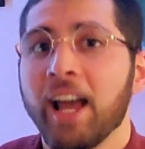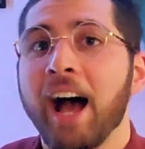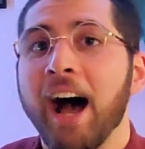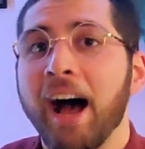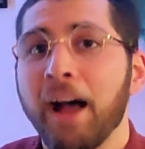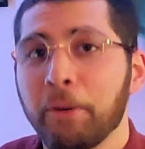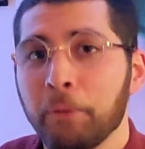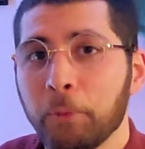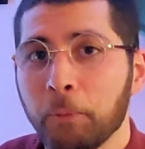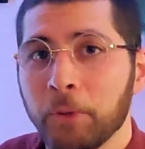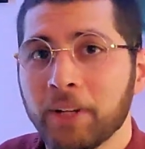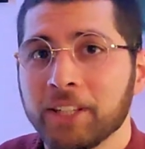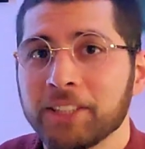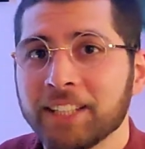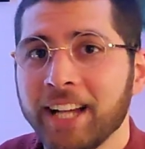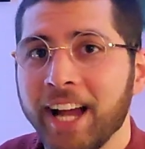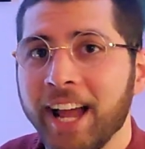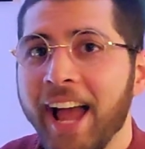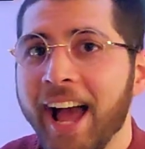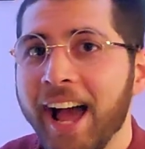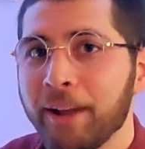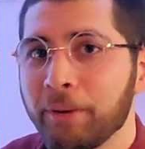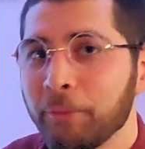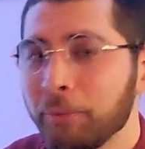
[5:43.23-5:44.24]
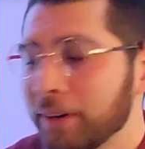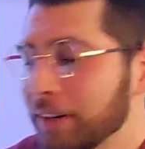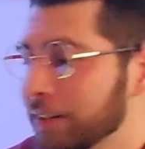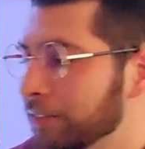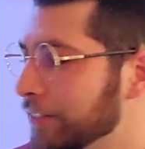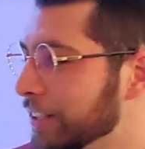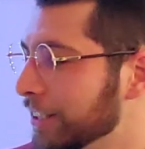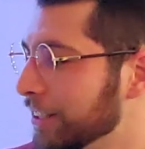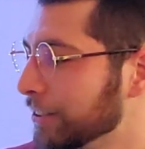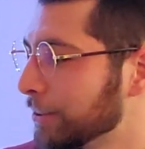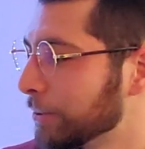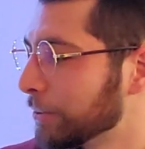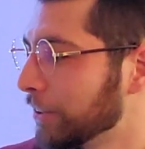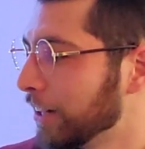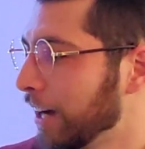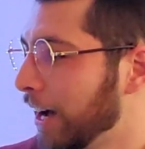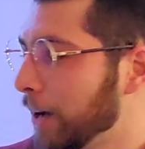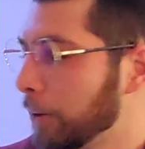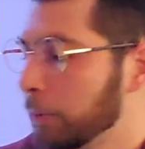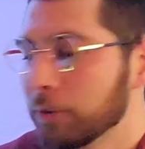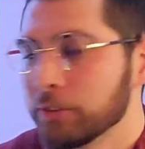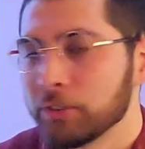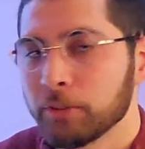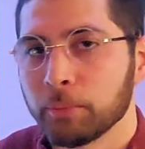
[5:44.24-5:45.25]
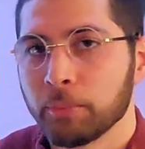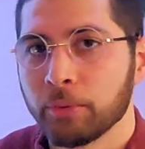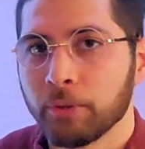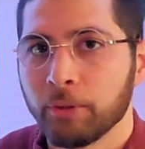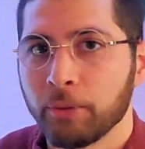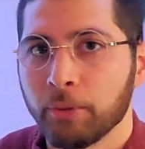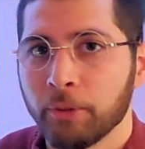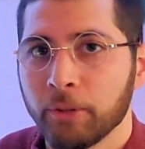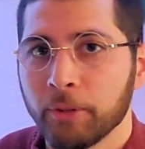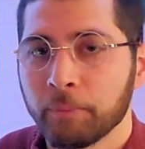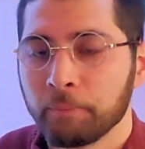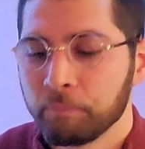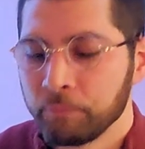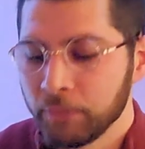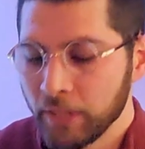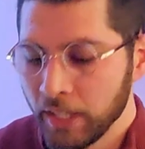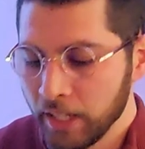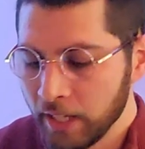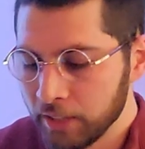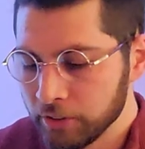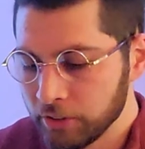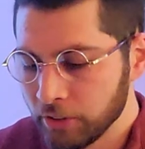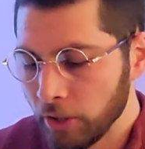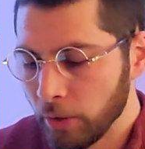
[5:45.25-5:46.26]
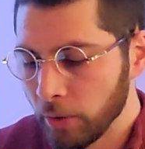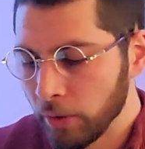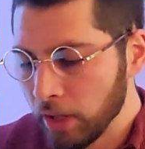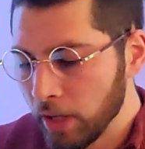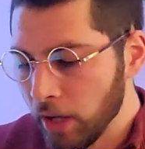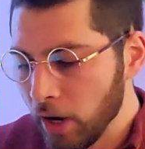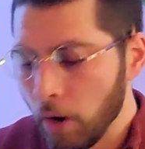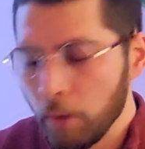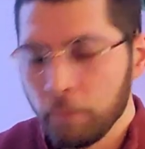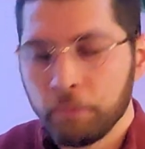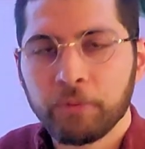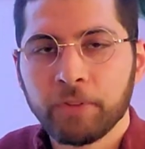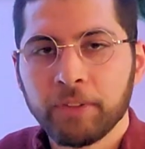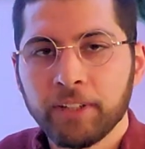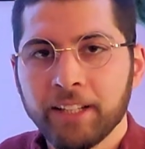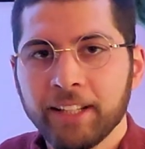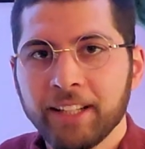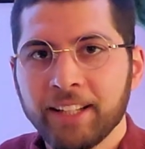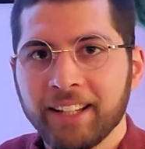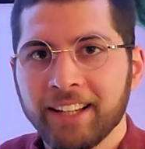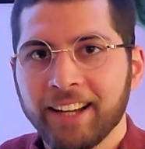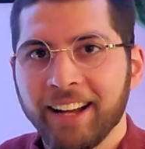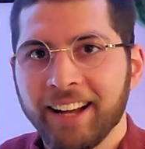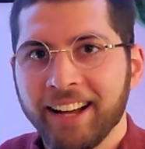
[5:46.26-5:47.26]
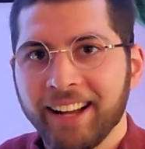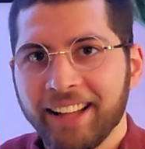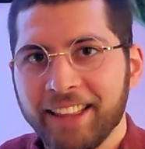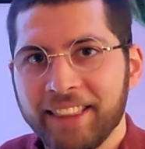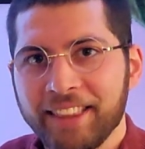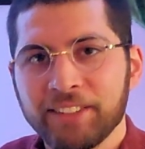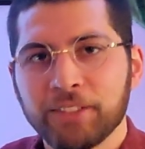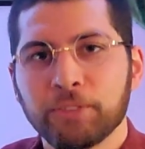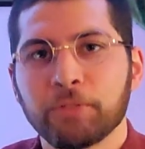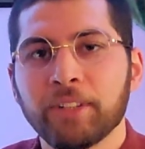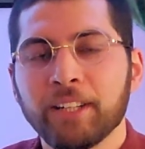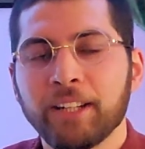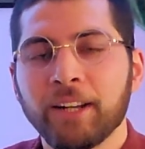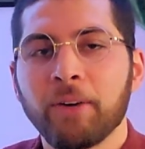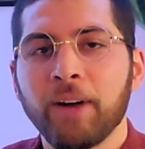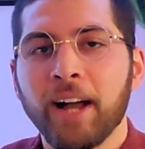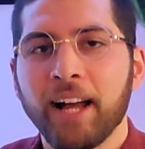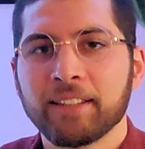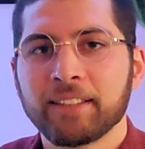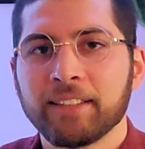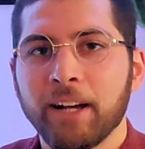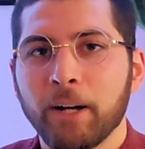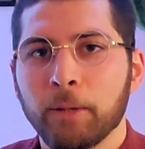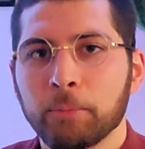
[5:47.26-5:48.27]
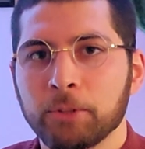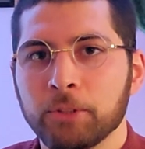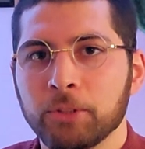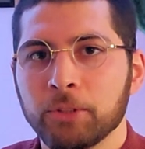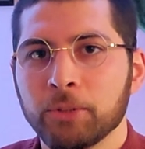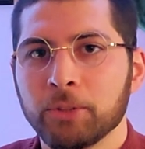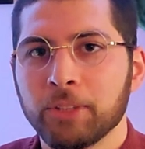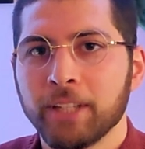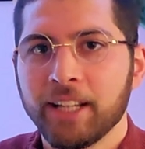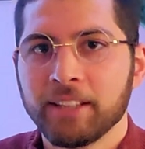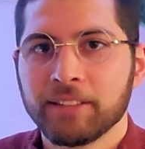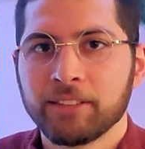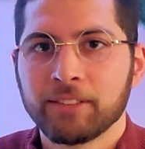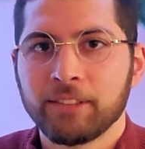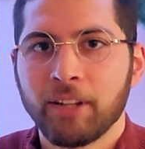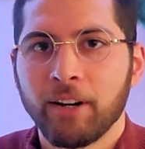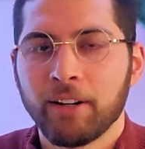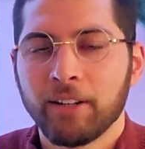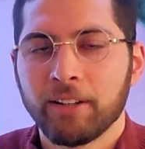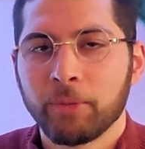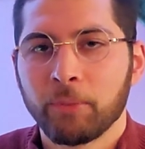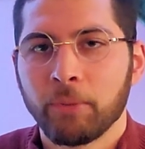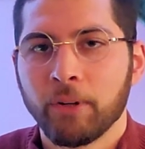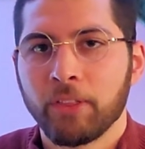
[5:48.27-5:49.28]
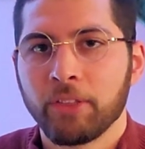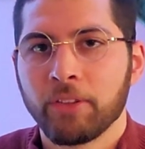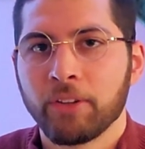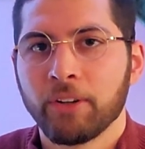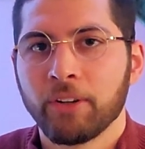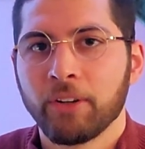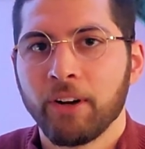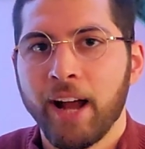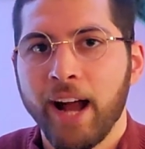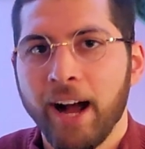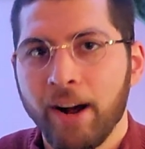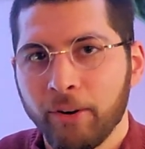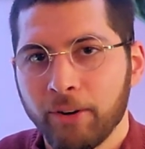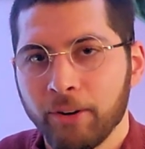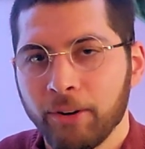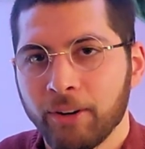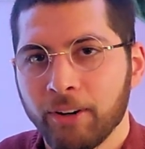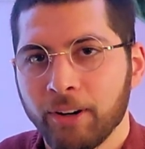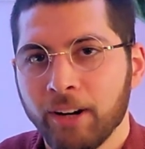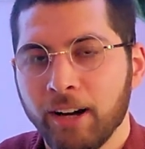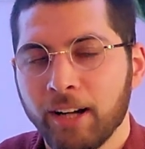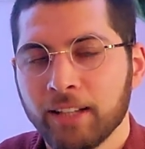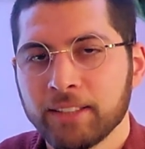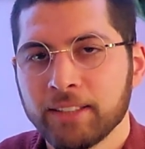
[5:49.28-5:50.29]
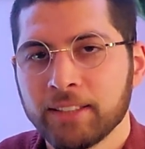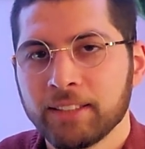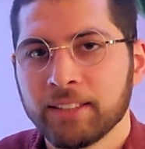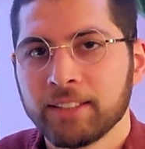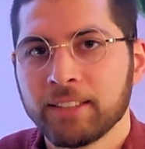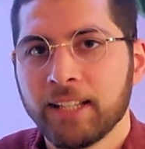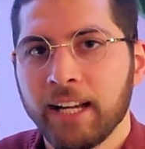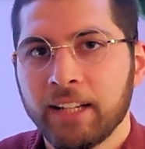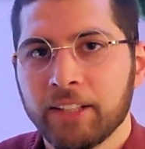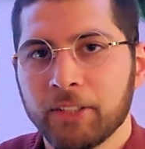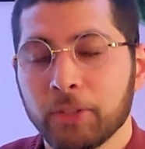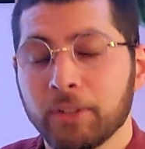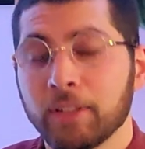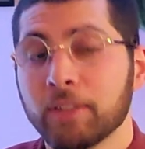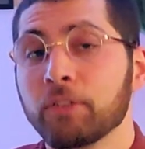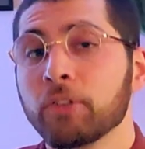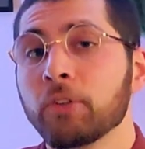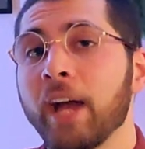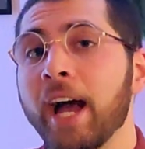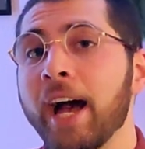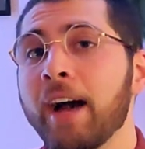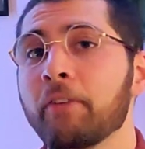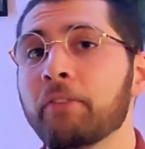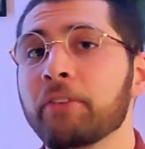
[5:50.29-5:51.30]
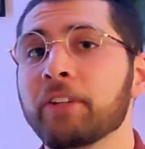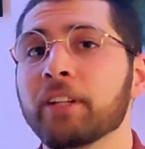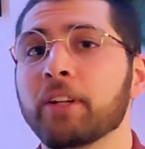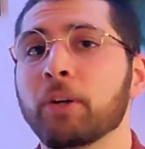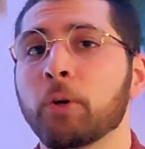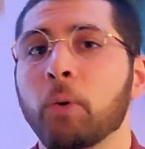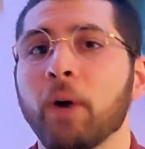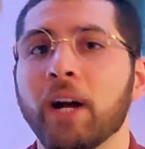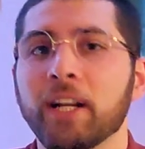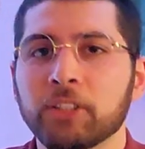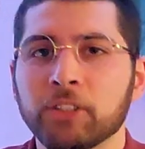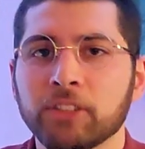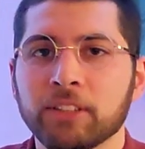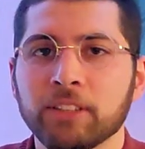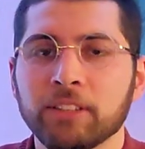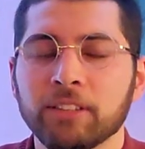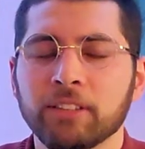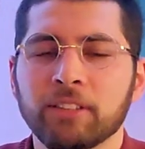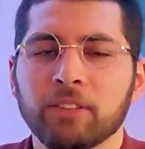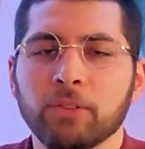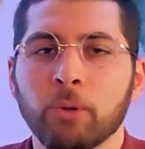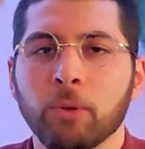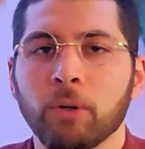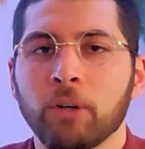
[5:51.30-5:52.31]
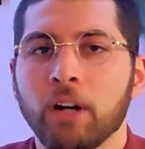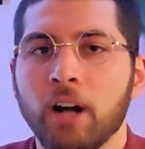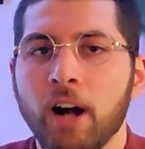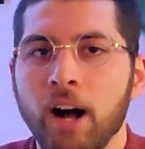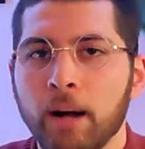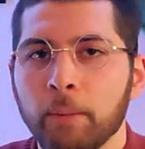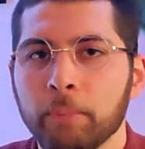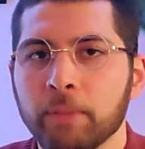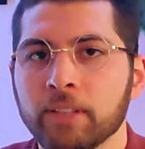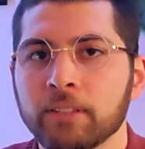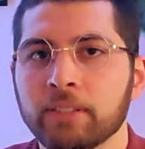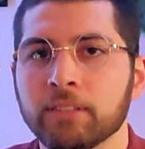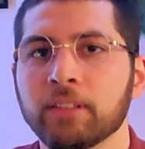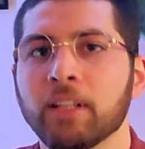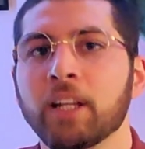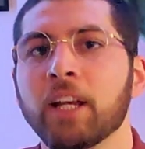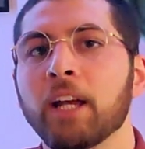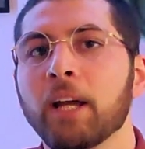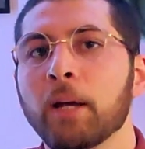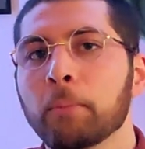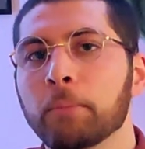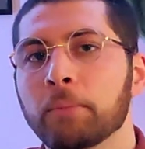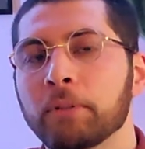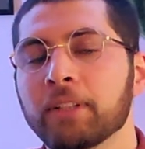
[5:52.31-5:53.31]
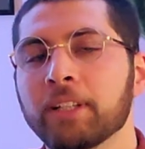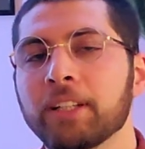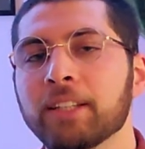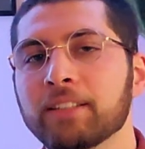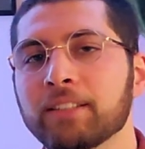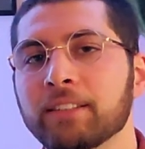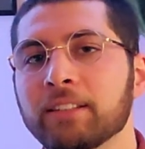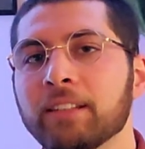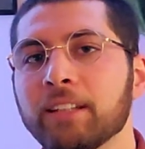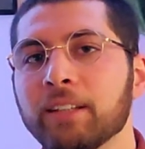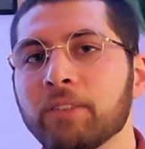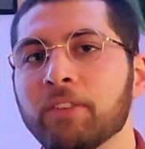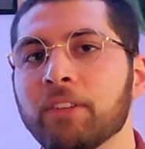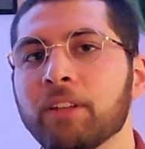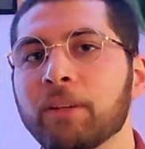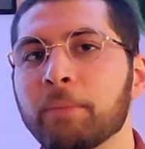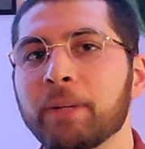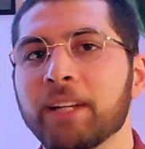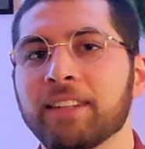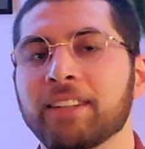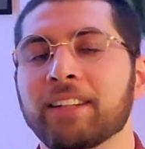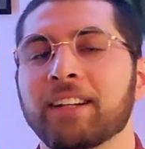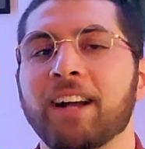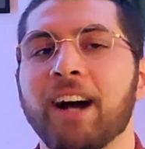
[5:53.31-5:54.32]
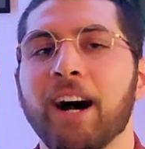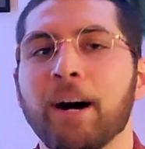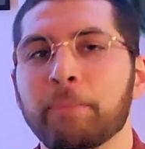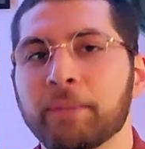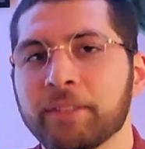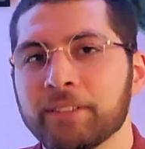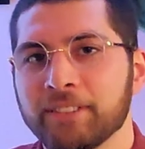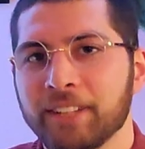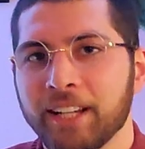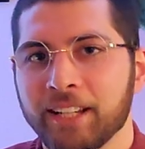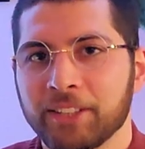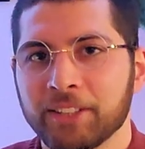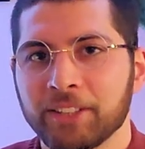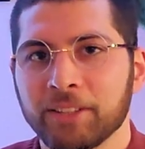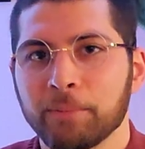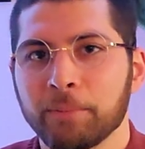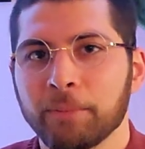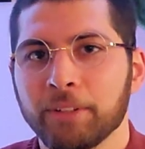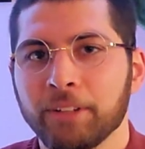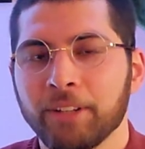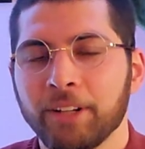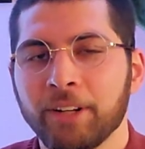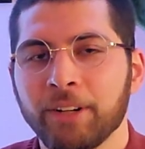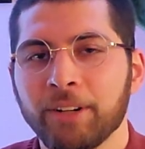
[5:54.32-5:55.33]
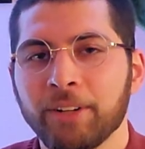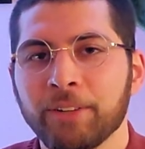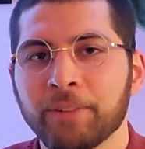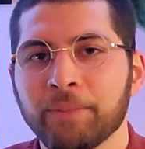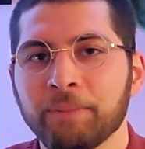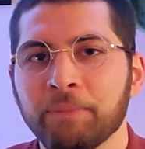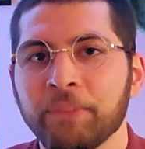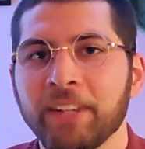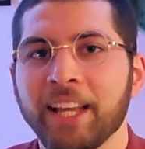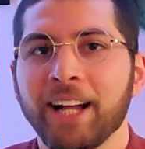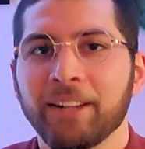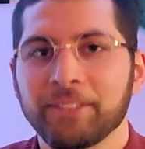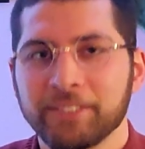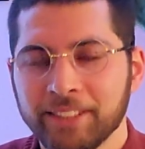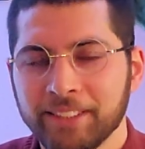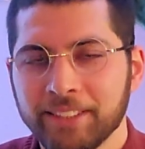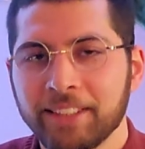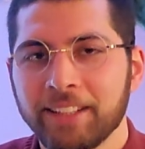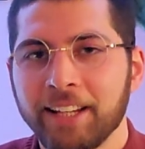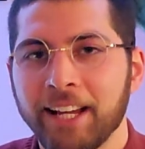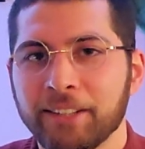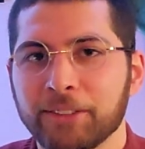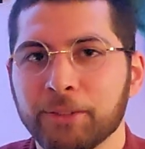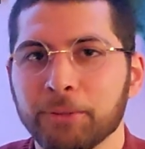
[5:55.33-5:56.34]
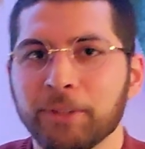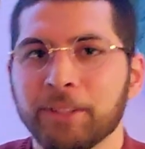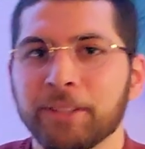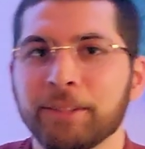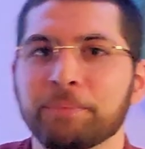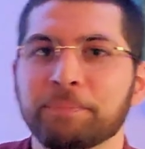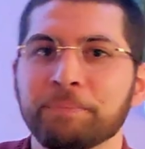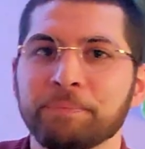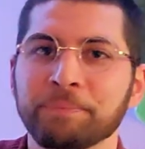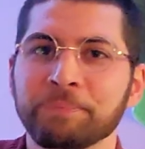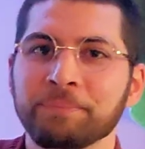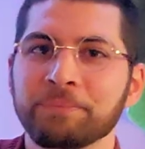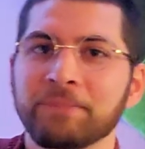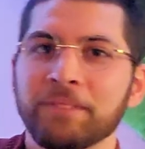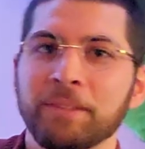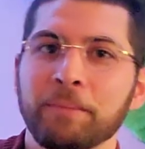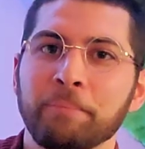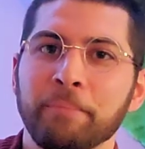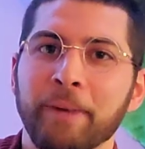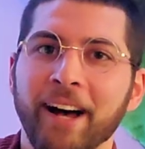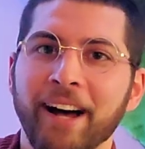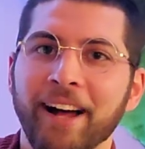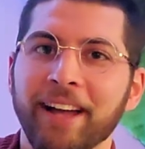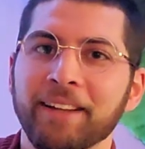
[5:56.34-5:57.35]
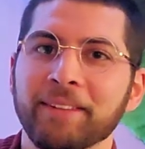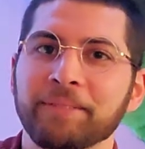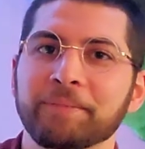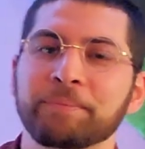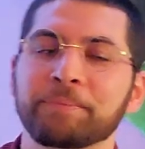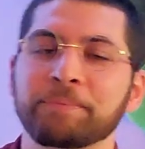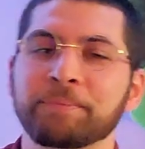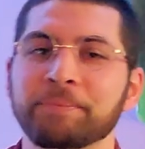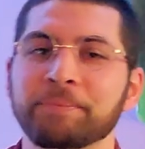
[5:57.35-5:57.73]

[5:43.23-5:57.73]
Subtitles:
I wish I had one of these when I was a brewer. So hopefully this video has helped you get started with your alcohol content detector. If you have any questions or comments, please leave them in the comment section below. I'll see you in the next one. Bye.